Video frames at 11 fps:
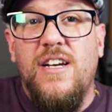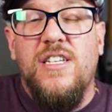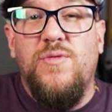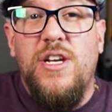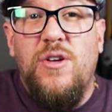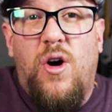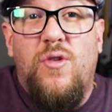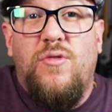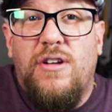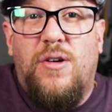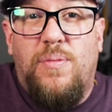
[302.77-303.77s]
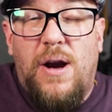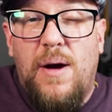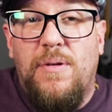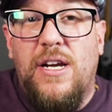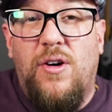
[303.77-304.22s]
So when you own real
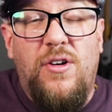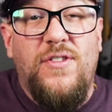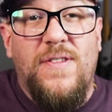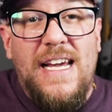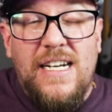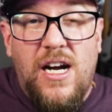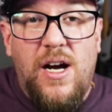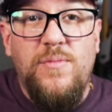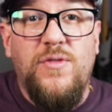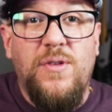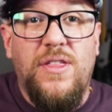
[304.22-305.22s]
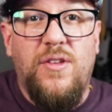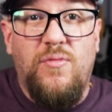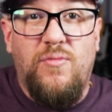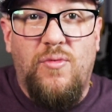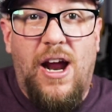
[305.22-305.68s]
property, also that comes with the
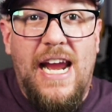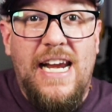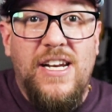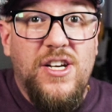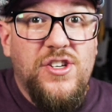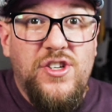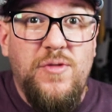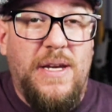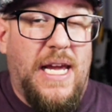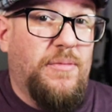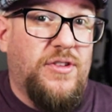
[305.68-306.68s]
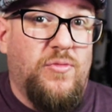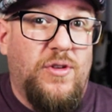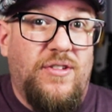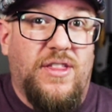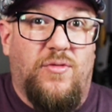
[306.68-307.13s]
right to be able to
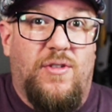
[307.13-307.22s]
will it,